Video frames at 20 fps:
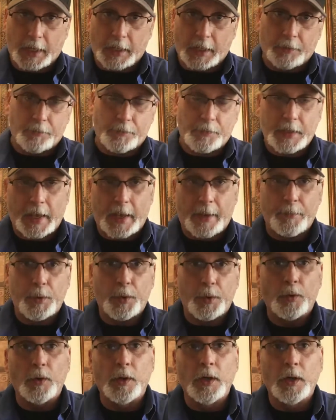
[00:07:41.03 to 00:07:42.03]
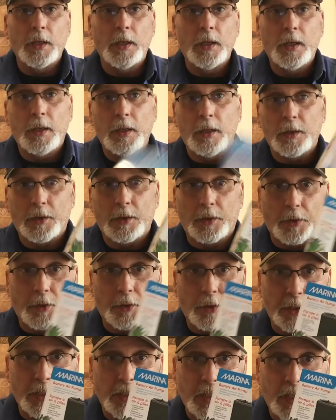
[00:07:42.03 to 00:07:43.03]
kind of taboo.
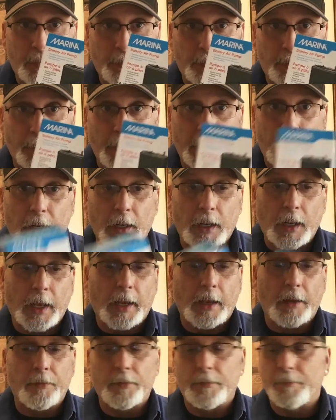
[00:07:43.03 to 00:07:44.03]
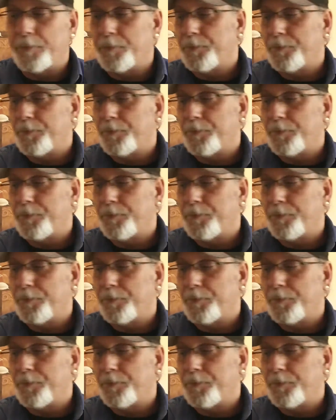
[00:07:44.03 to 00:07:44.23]
Good to keep your bait alive.